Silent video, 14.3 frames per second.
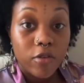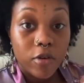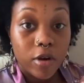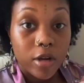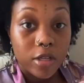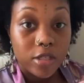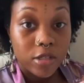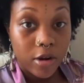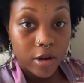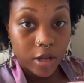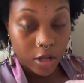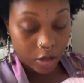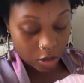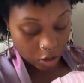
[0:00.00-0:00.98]
for
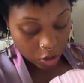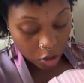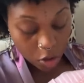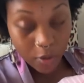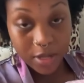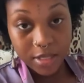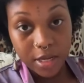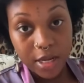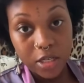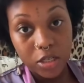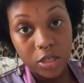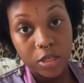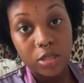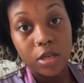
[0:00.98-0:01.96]
starting new
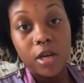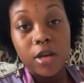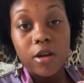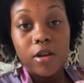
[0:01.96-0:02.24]
intentions.